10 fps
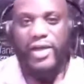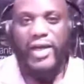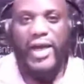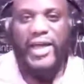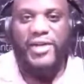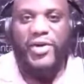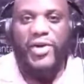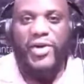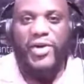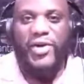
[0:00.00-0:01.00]
How y'all
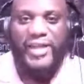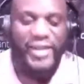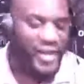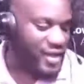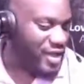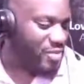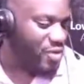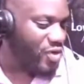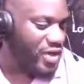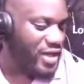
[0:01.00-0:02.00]
doing today? Come
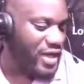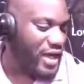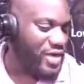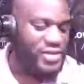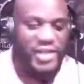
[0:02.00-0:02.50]
on in the house.